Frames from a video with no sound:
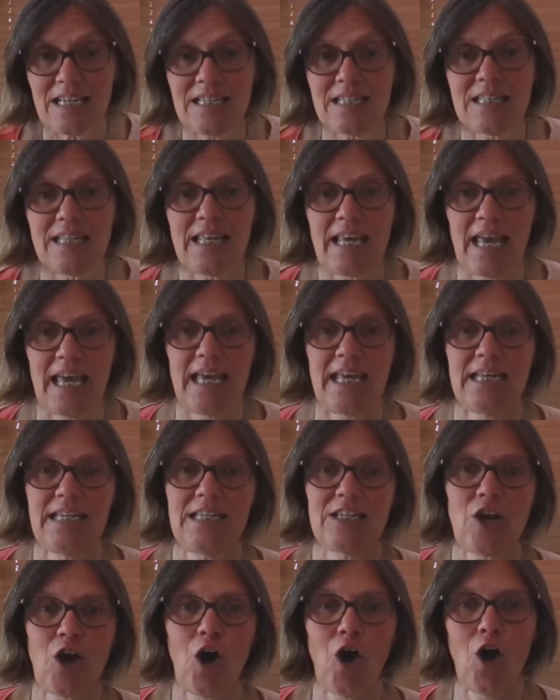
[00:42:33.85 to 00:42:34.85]
is the
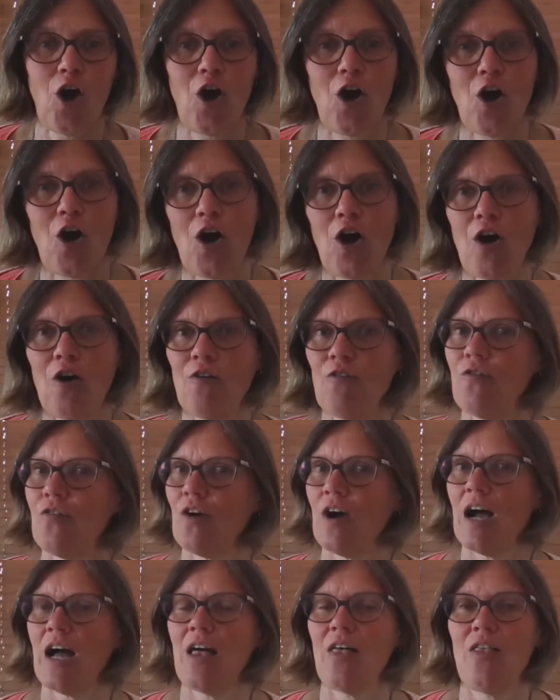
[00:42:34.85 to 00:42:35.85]
end
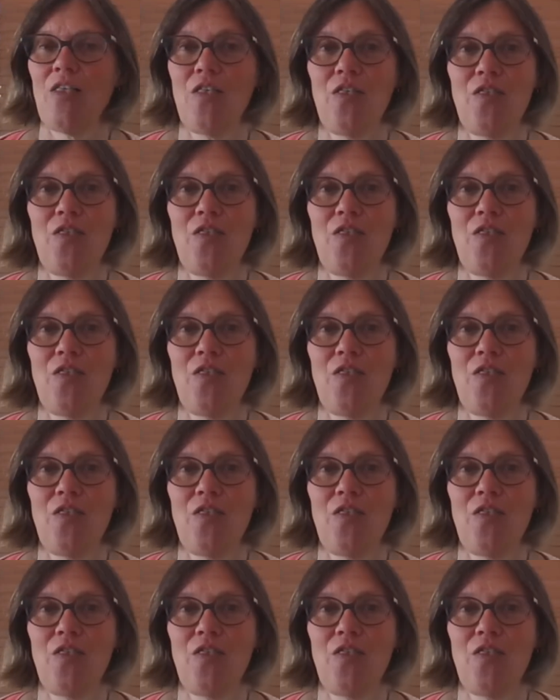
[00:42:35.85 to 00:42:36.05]
of